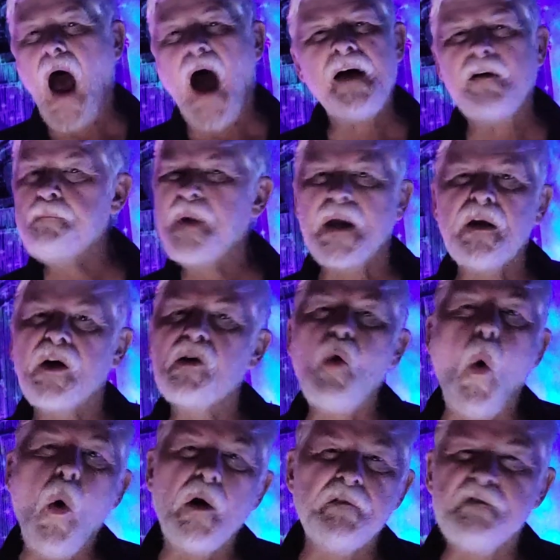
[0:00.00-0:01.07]
I have been
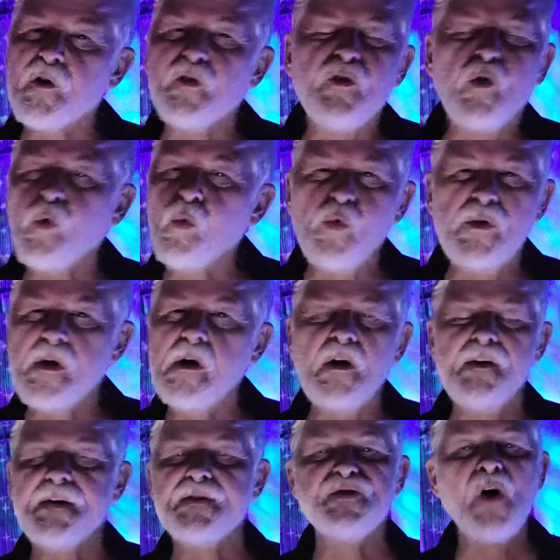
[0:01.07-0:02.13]
ignored for two
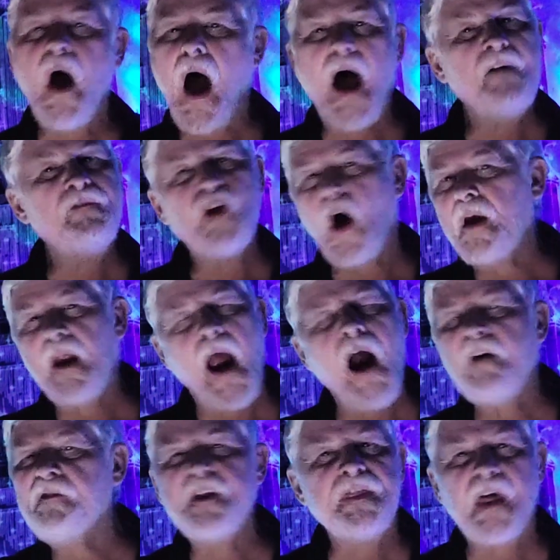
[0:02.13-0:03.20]
years. I've done
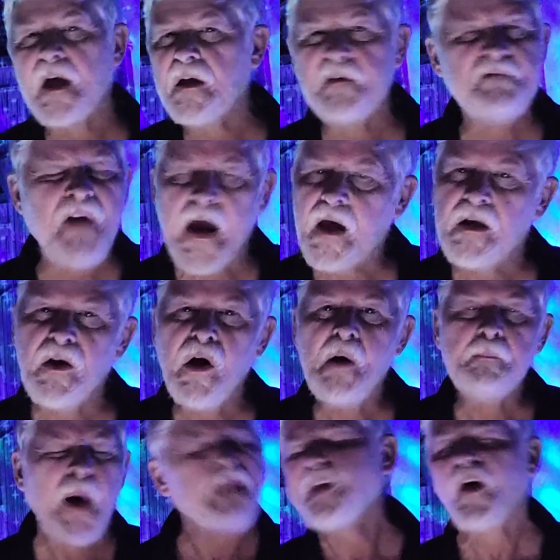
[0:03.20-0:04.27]
everything in vain.
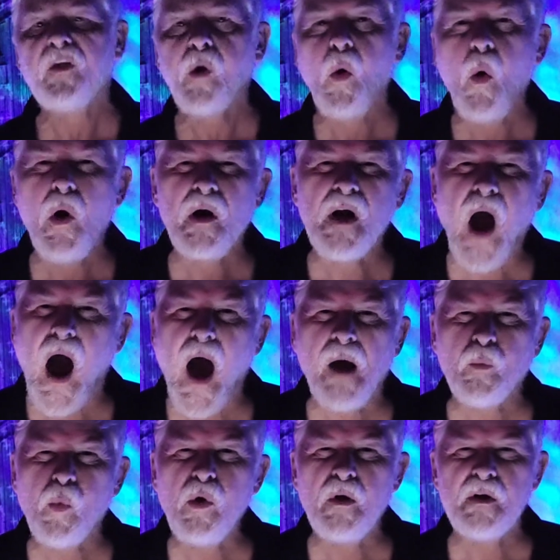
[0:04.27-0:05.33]
But the Lord
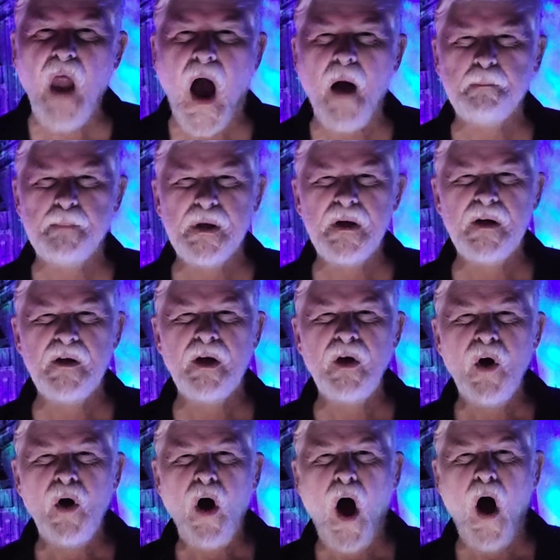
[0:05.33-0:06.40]
God will not be
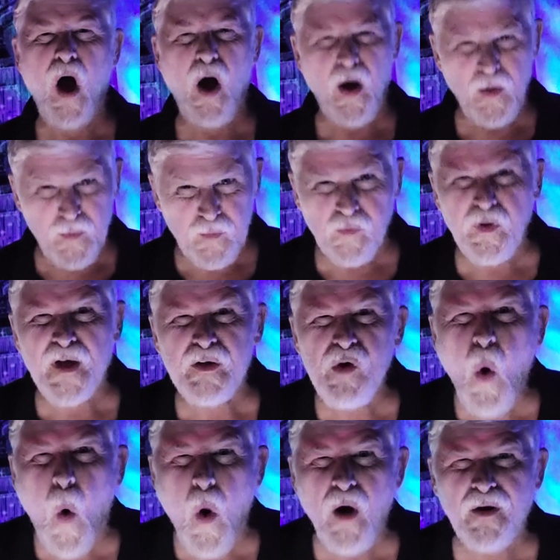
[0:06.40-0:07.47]
uh,
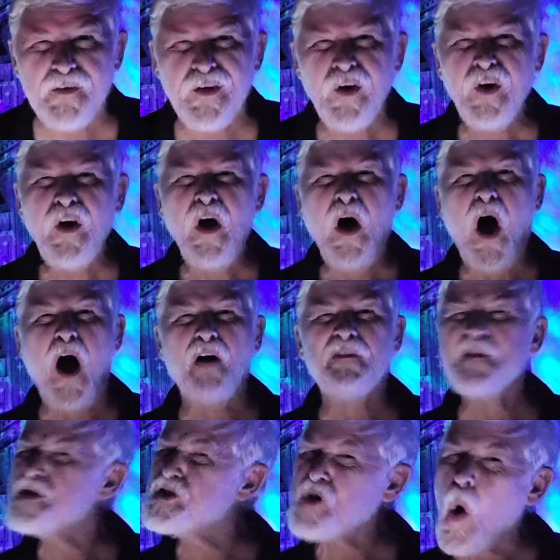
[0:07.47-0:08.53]
ignored. Uh,
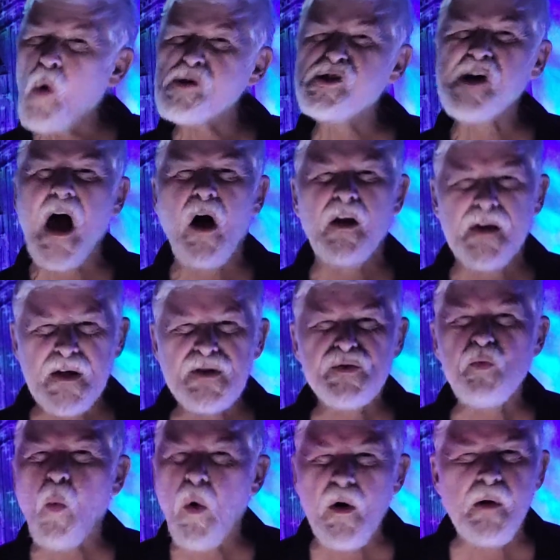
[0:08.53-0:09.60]
so shall
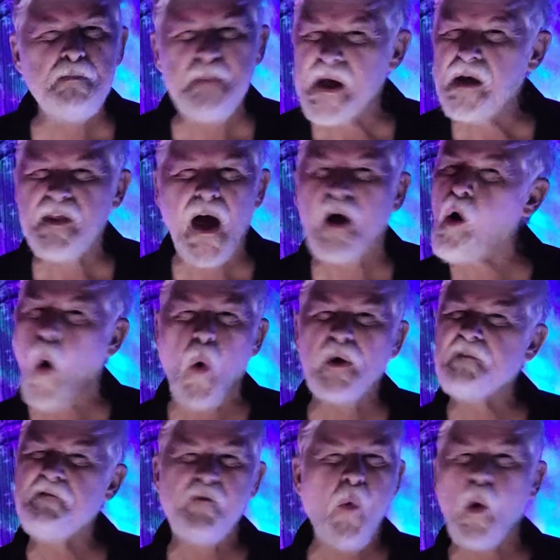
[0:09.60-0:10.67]
his word be that
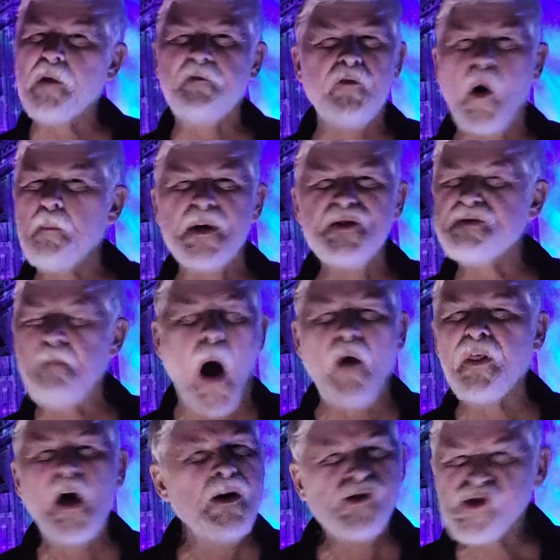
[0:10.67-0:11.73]
goeth forth from his
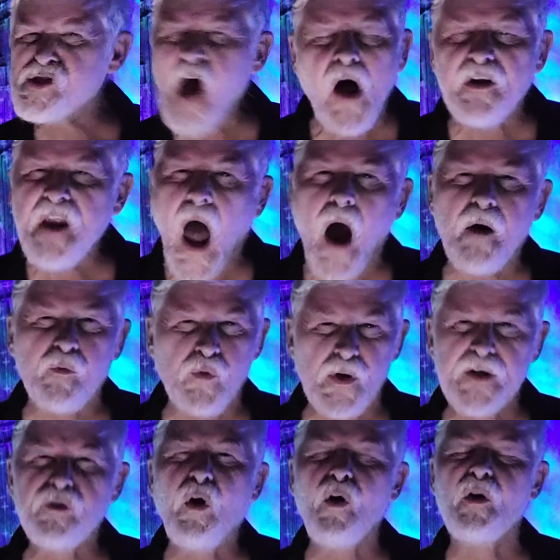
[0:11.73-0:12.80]
mouth, shall not
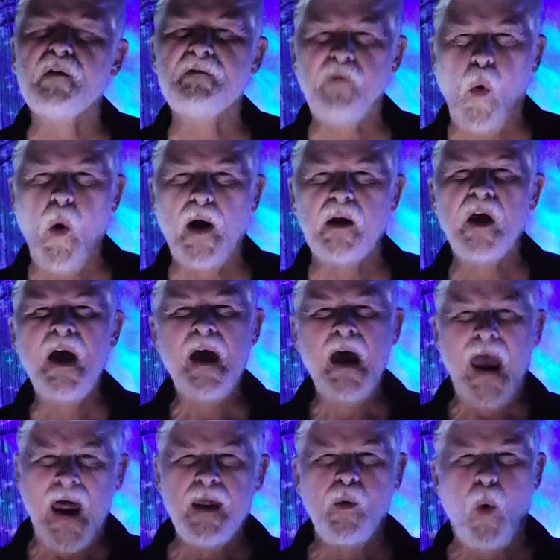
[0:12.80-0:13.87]
return void.
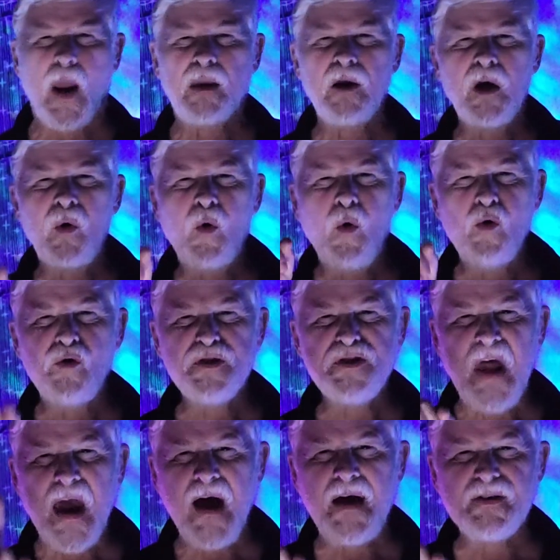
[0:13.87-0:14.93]
Anyway, who
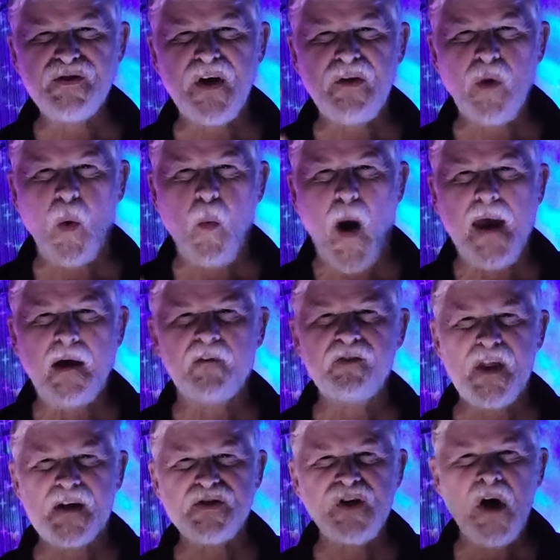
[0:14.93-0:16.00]
stands in the way of
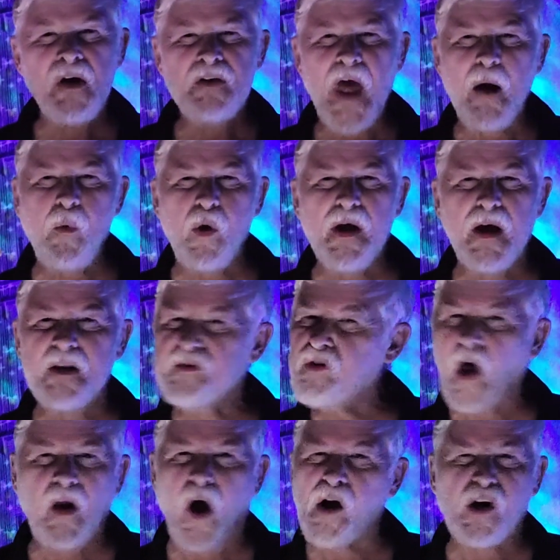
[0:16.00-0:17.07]
this, they will get
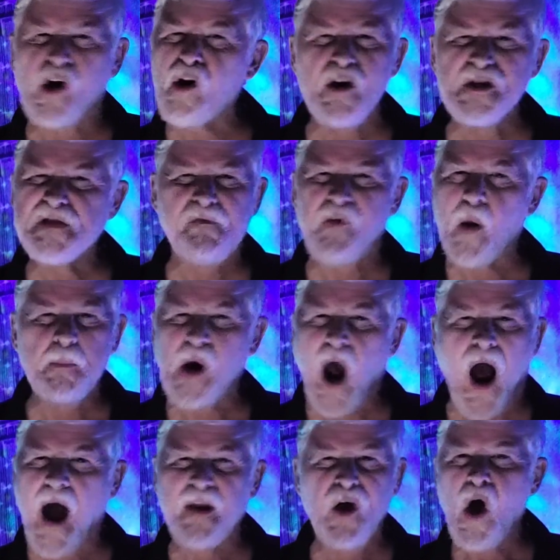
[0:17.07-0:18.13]
a curse from
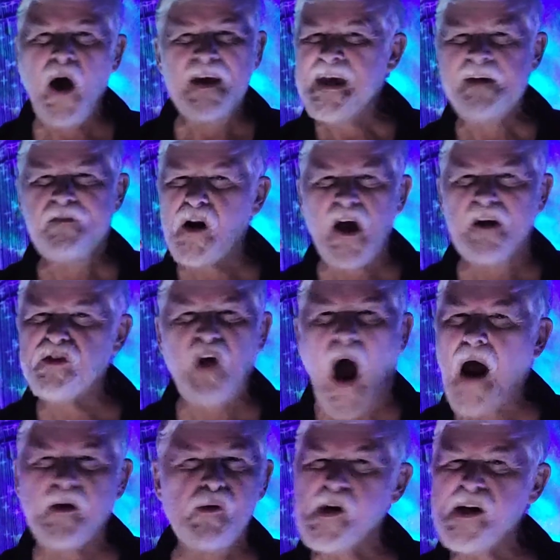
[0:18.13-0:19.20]
God, even a
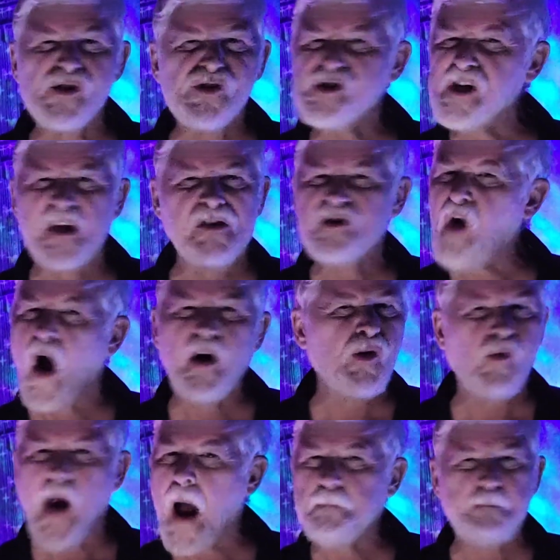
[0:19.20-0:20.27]
diarrhea shit dung
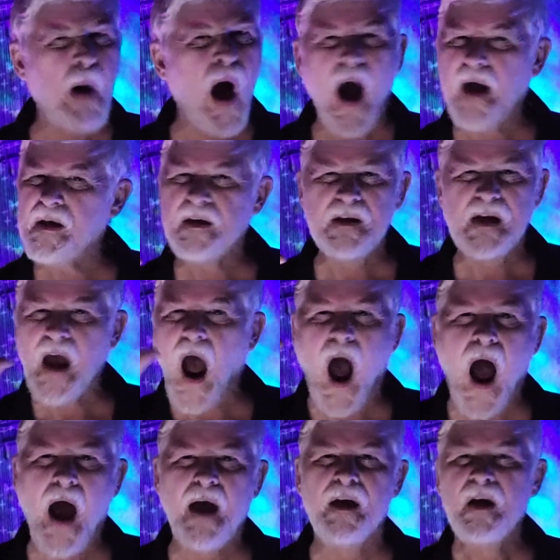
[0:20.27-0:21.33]
crap pie in the
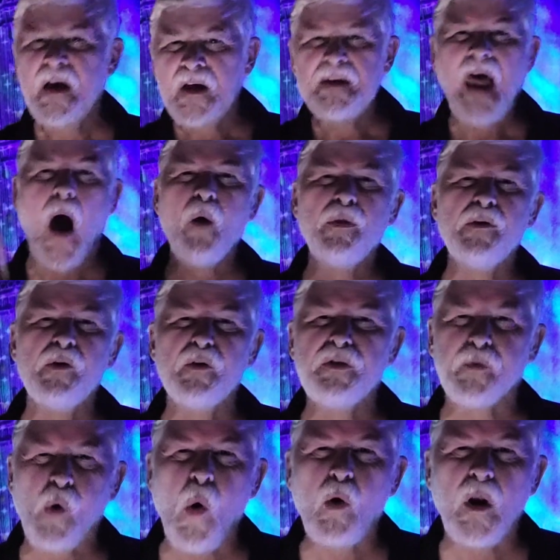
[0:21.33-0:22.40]
eye, down their
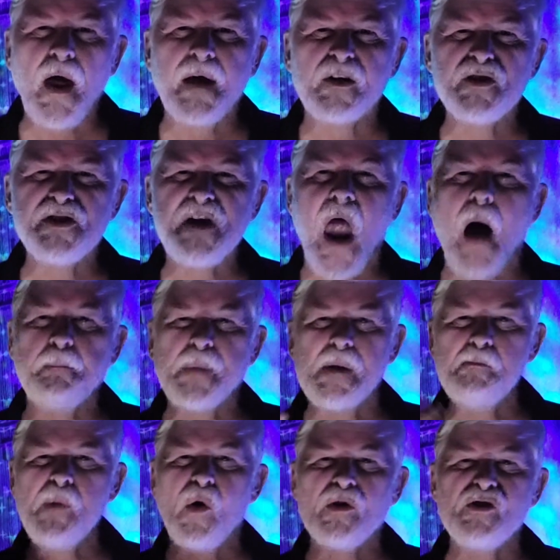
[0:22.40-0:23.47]
throat like sloppy
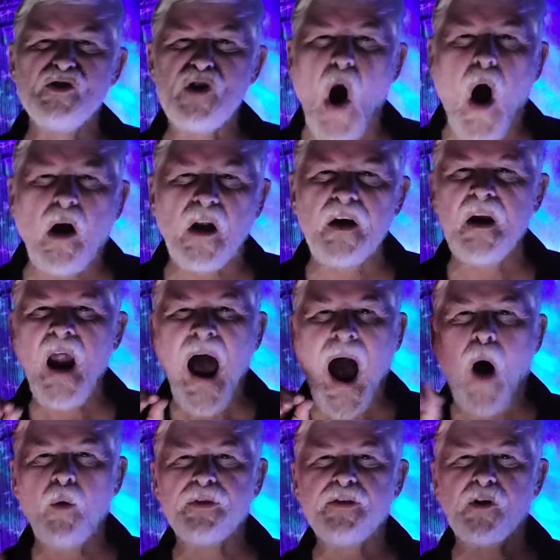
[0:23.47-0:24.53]
milk chocolate,
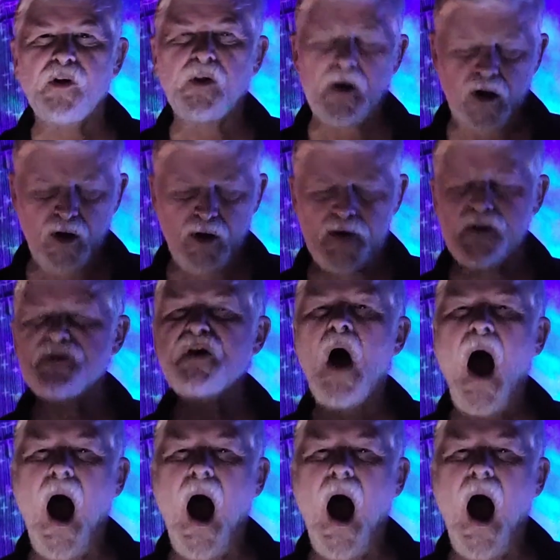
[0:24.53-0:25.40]
out their ears.